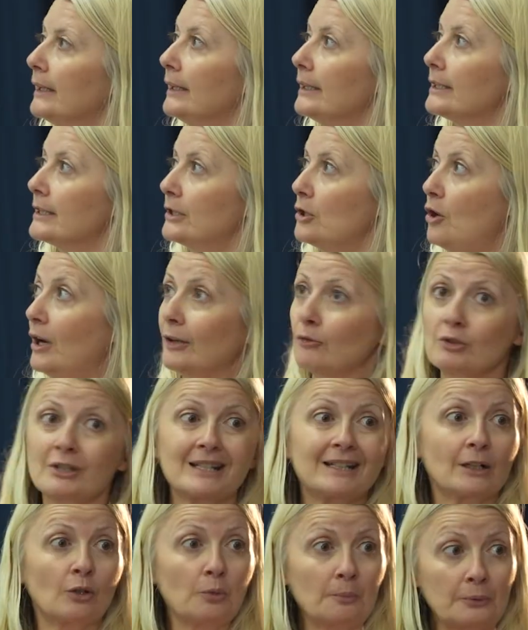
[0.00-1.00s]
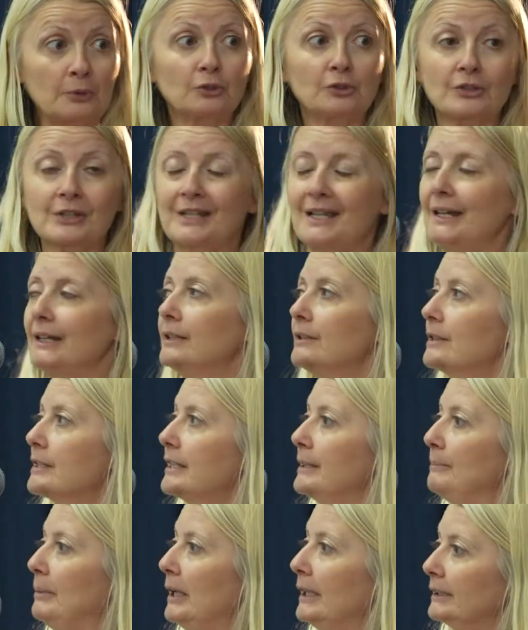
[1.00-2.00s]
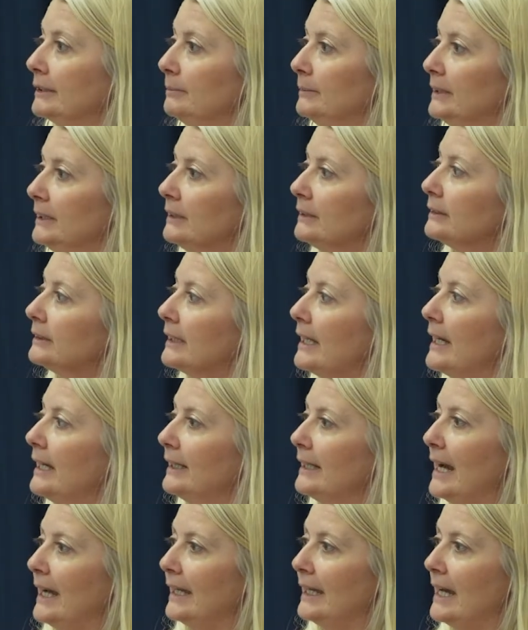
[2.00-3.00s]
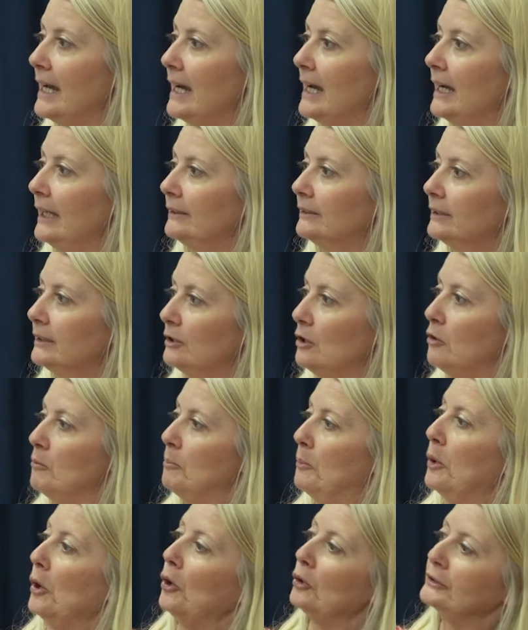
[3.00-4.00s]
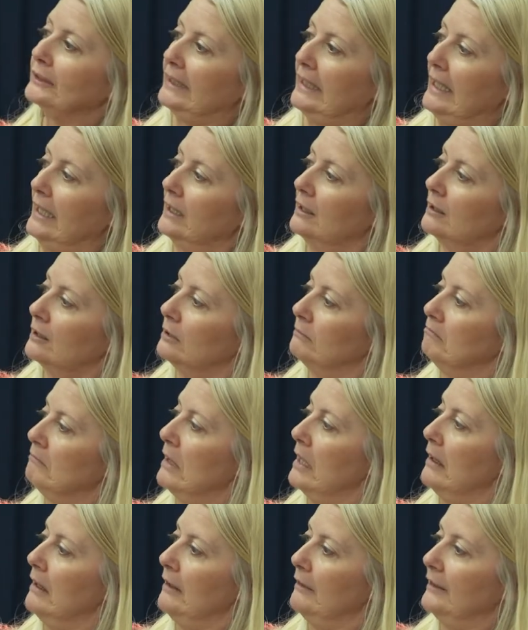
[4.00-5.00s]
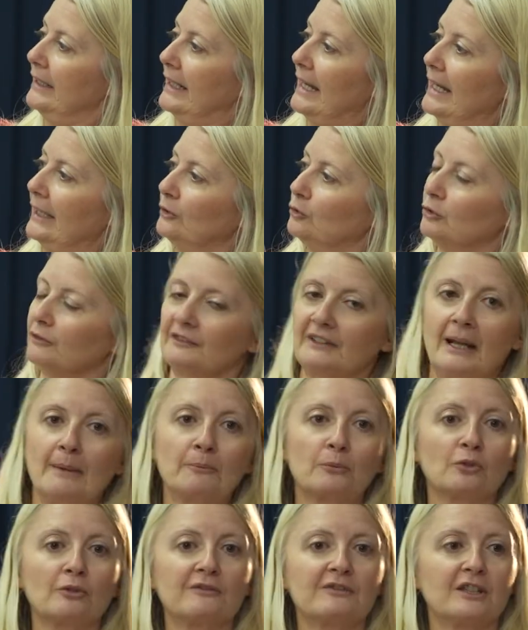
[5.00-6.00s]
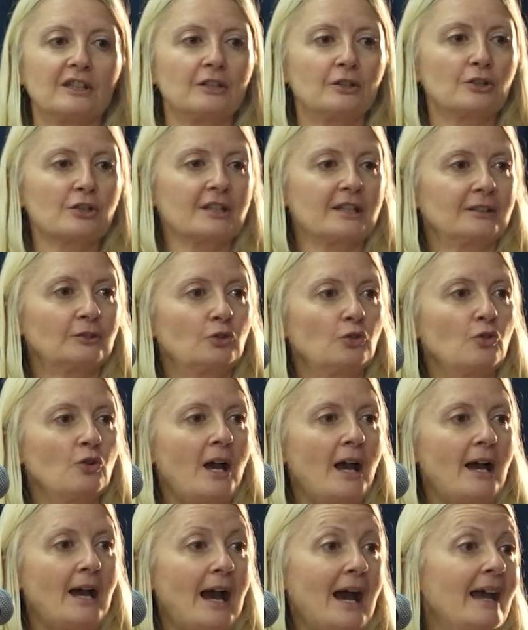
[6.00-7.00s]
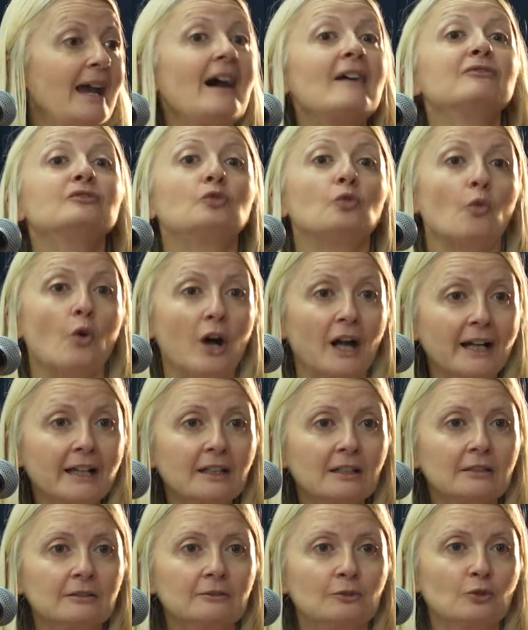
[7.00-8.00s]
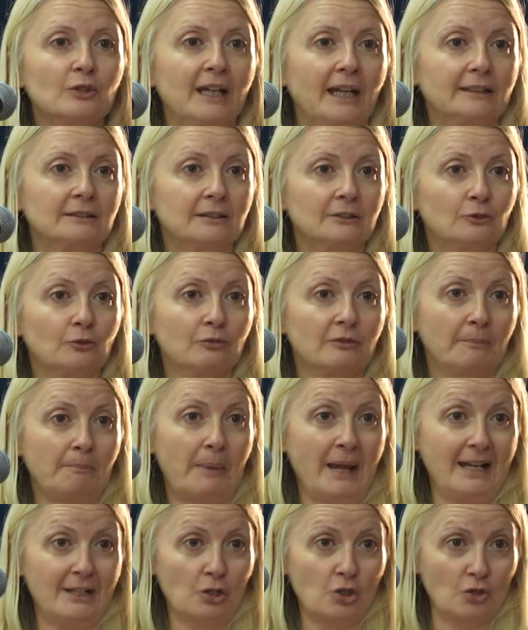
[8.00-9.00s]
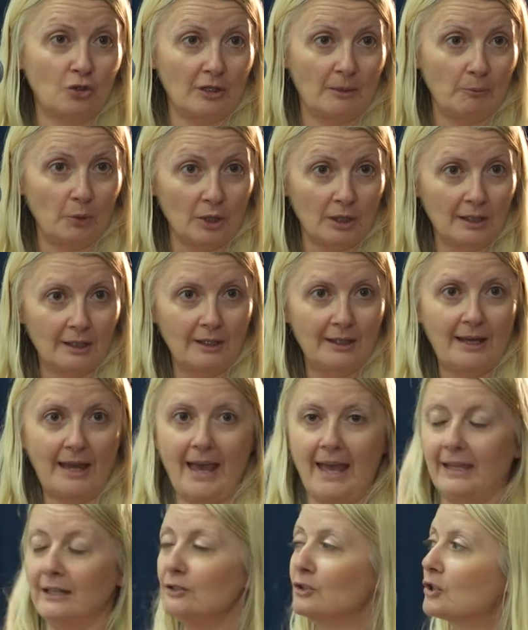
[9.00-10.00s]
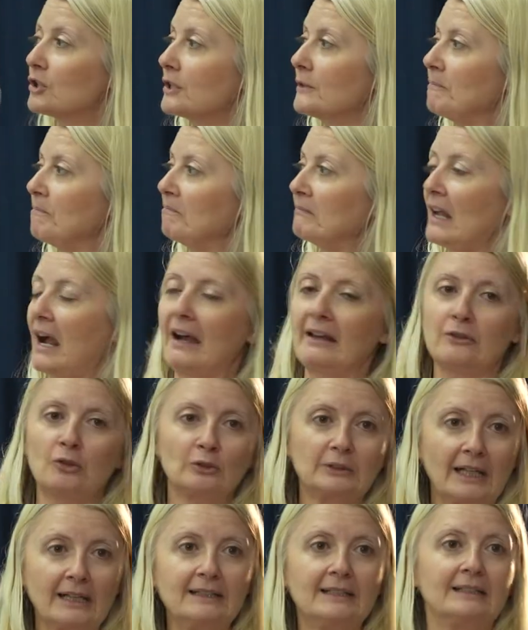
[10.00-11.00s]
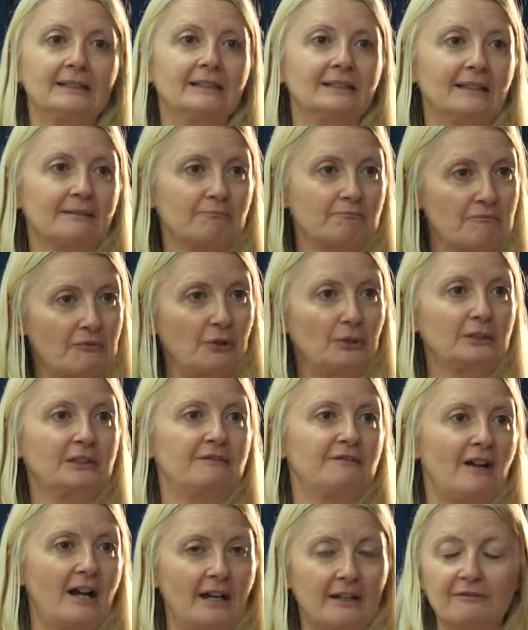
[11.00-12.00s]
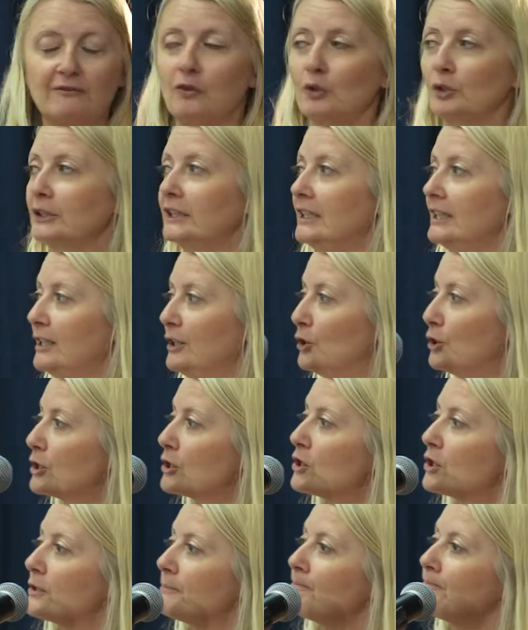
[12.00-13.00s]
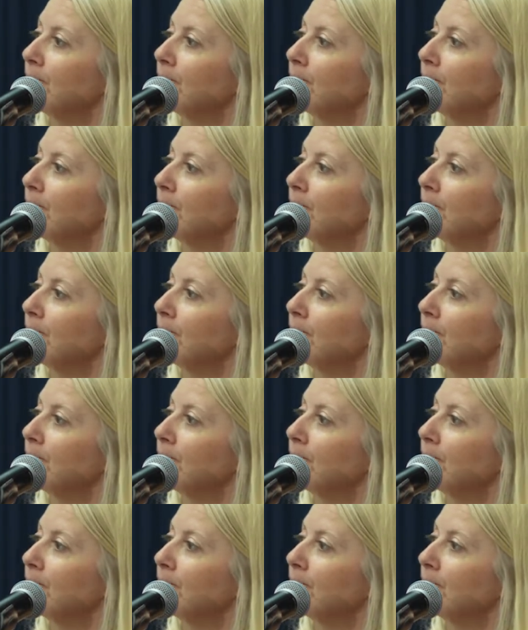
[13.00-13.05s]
So I was in a computer science department, and I had, plotting the kind of number of years that I have to work to get to the pensionable age. I thought I needed 35, 40 years.